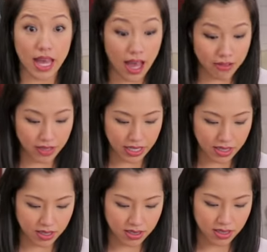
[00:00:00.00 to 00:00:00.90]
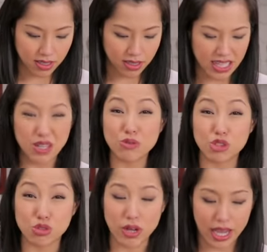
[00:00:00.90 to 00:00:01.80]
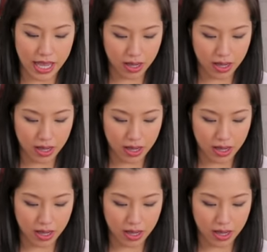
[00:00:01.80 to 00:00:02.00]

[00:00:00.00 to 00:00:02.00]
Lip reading: the oven, they don't dry